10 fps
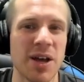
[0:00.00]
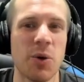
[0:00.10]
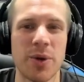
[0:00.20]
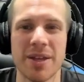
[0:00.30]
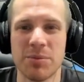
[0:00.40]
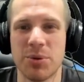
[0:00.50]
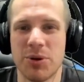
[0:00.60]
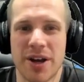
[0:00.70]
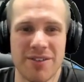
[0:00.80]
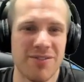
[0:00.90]
we can
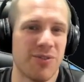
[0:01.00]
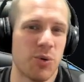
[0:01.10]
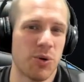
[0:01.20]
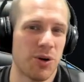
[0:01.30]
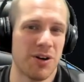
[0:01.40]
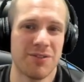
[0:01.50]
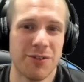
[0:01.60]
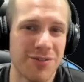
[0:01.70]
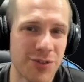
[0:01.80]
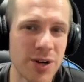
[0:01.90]
play for
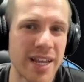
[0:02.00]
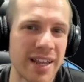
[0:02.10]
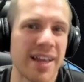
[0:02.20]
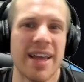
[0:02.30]
free